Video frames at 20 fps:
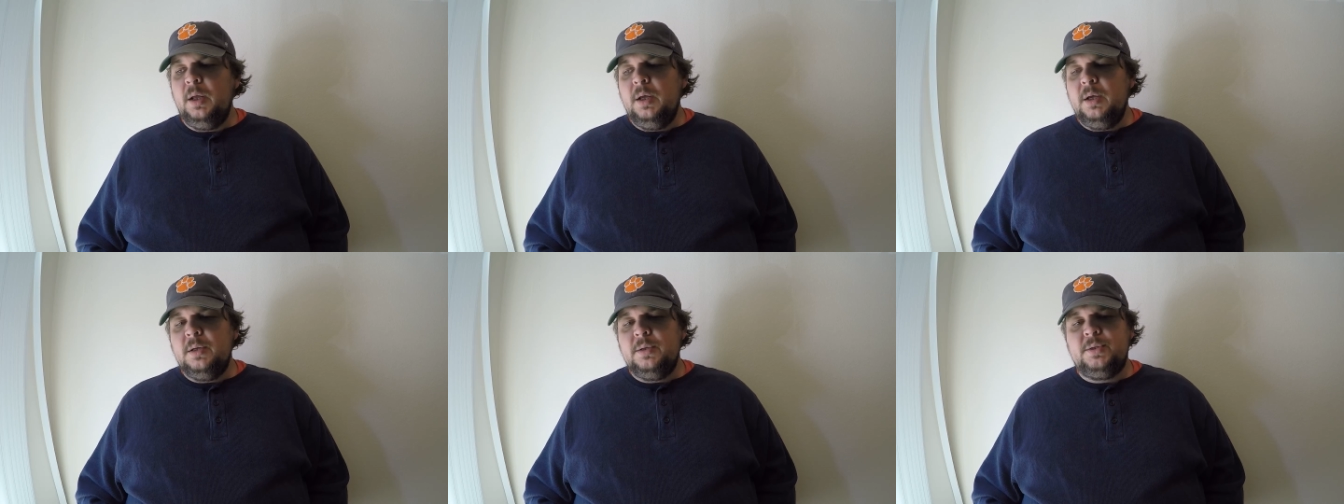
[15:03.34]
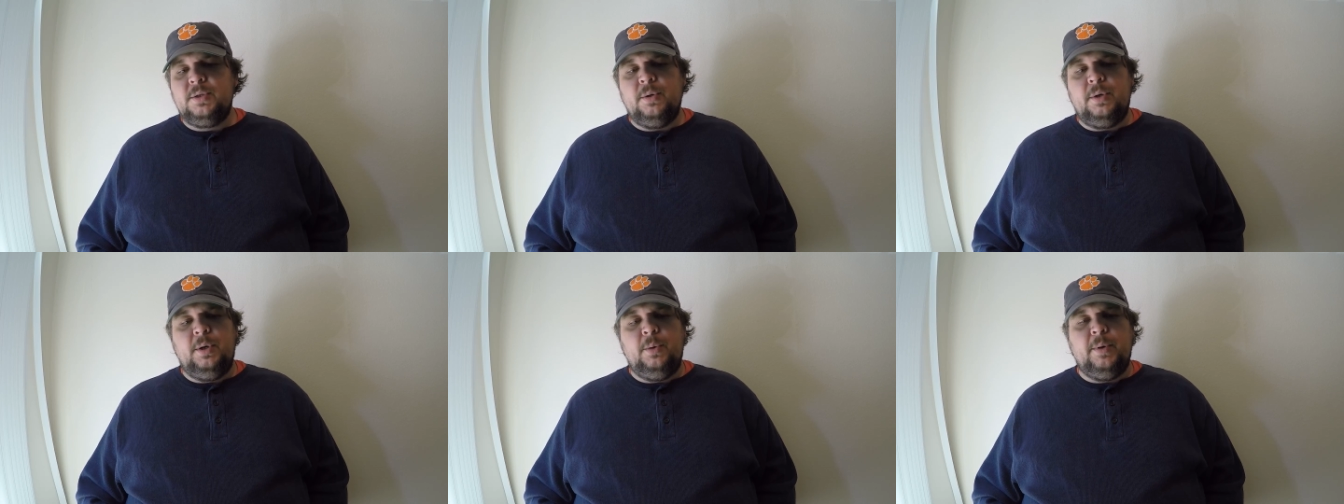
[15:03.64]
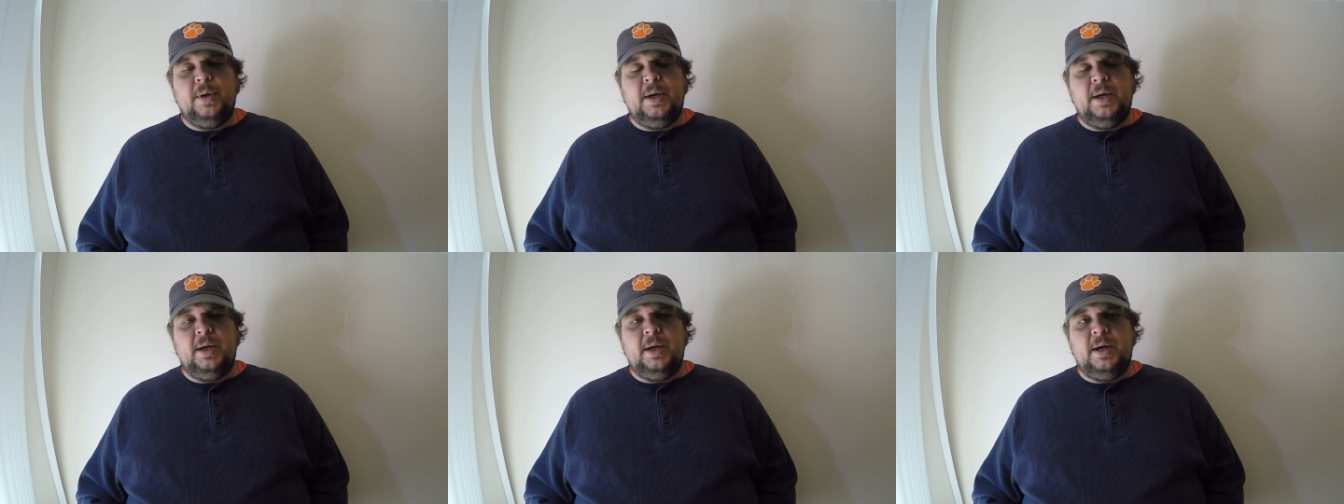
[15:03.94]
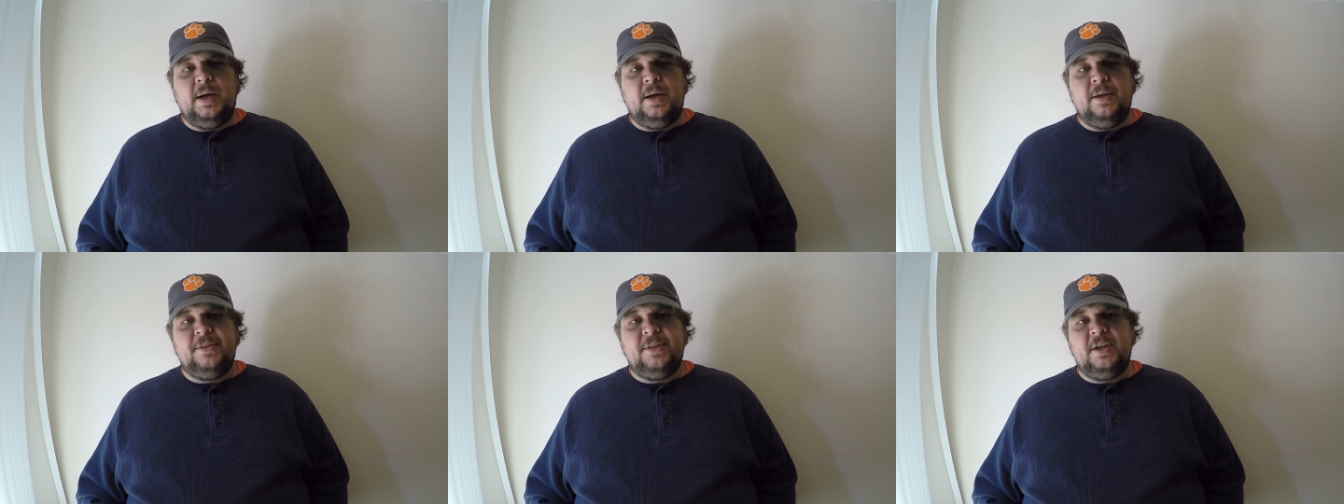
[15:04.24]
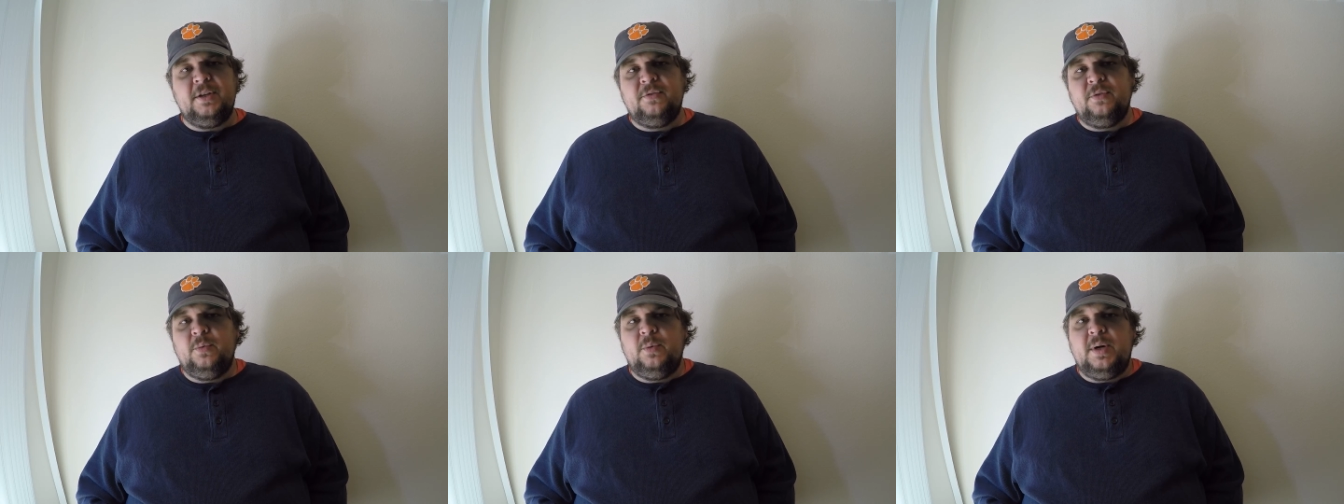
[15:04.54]
So anyway,
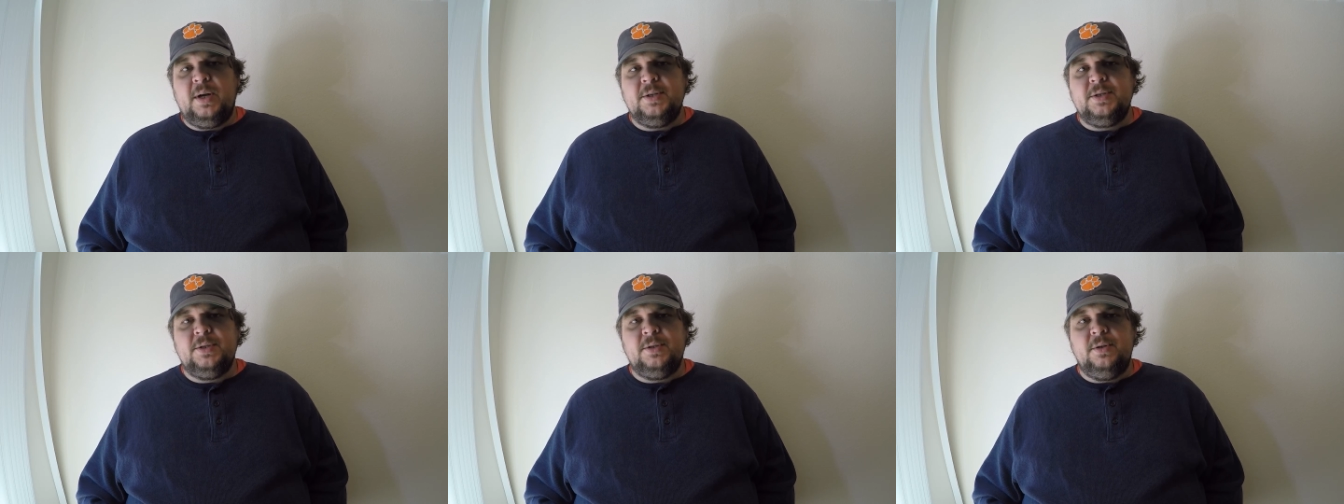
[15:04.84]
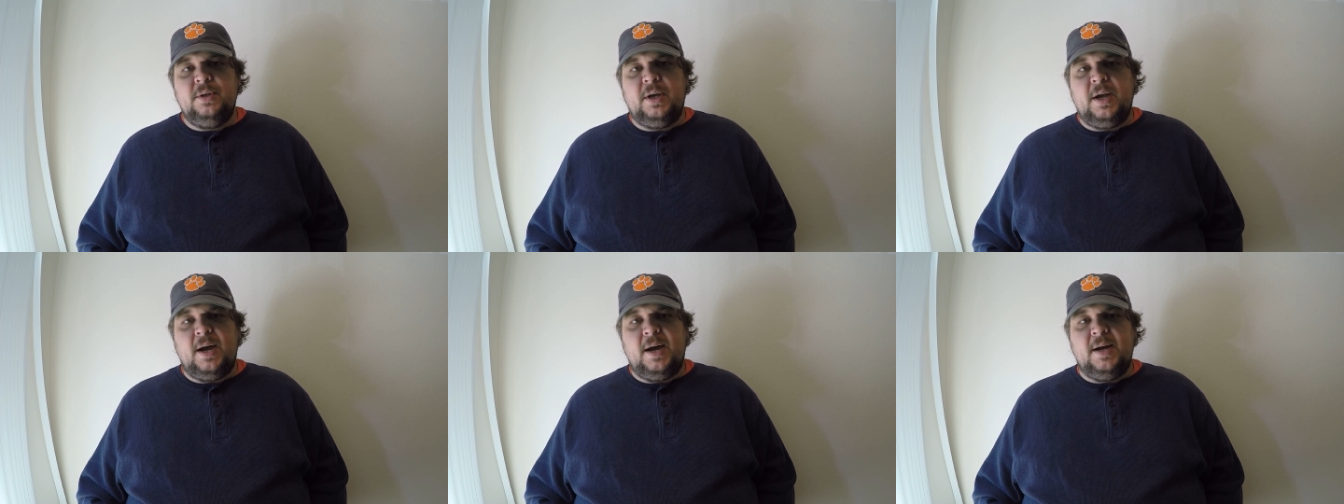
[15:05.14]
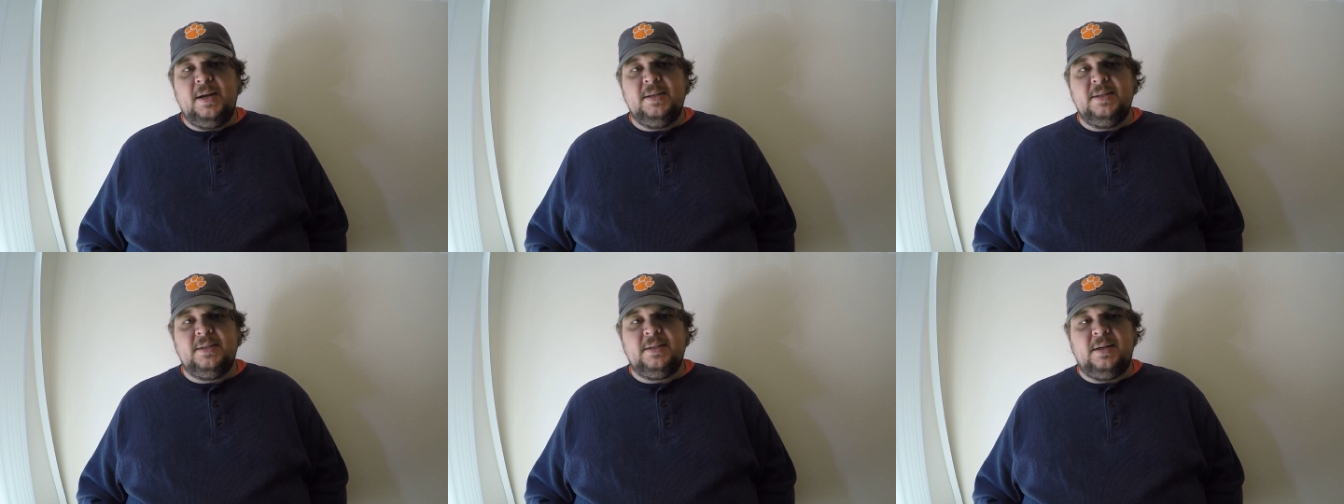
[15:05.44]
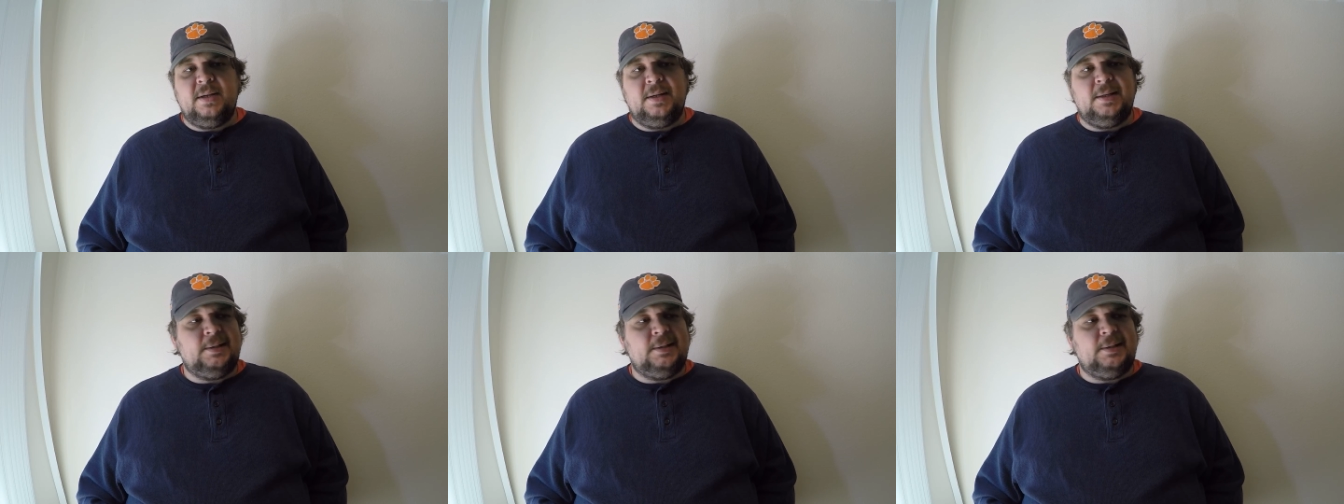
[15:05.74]
thanks for watching, you guys.